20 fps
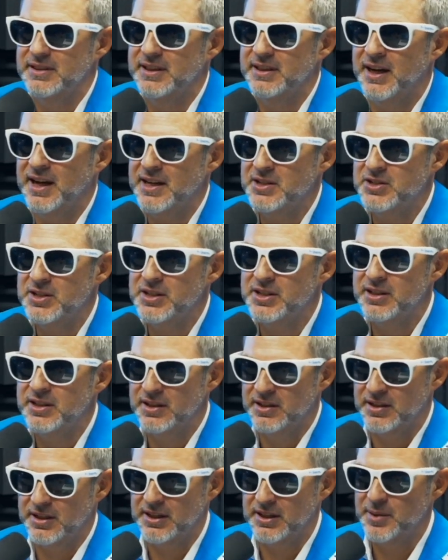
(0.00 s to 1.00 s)
Yeah, I see
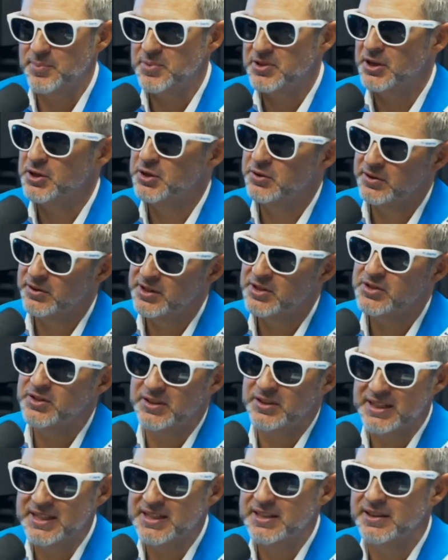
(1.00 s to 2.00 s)
clips that you release
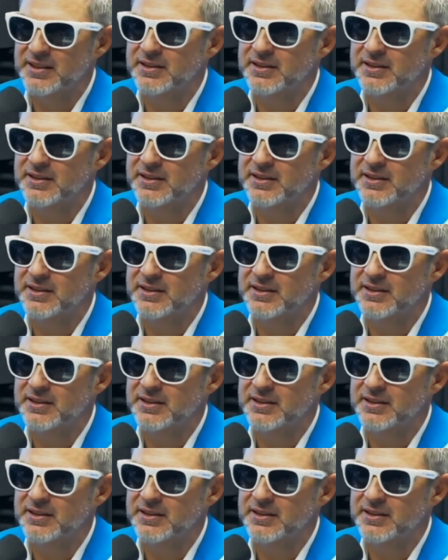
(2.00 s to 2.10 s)
on LinkedIn.